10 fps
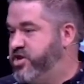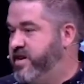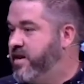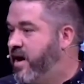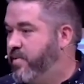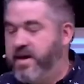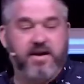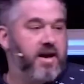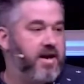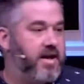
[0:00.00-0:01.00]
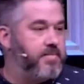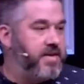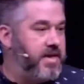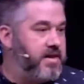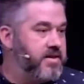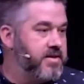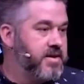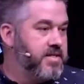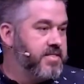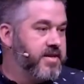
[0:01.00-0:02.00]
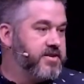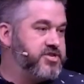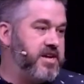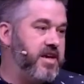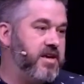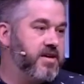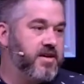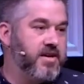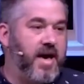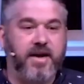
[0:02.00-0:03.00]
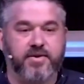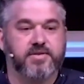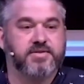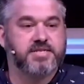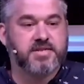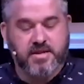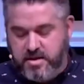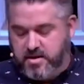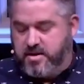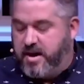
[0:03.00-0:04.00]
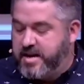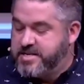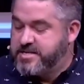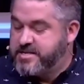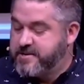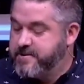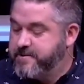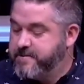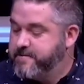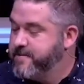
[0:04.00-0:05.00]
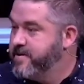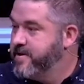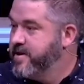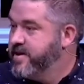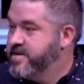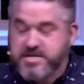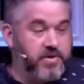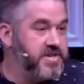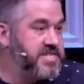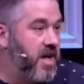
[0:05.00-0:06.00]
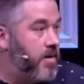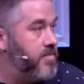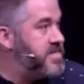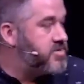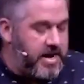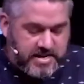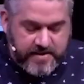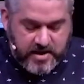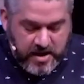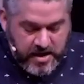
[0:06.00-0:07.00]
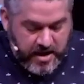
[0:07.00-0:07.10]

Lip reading: G Yahweh God. I mean little g idols gods. And so the psalmist, right, the